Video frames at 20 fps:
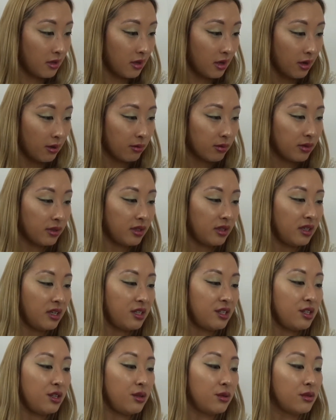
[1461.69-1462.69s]
I really need
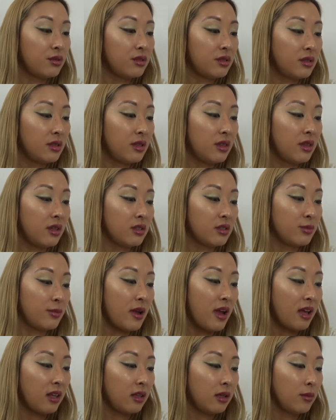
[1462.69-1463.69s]
to use this
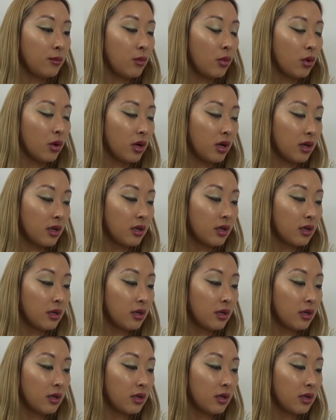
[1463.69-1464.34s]
palette more.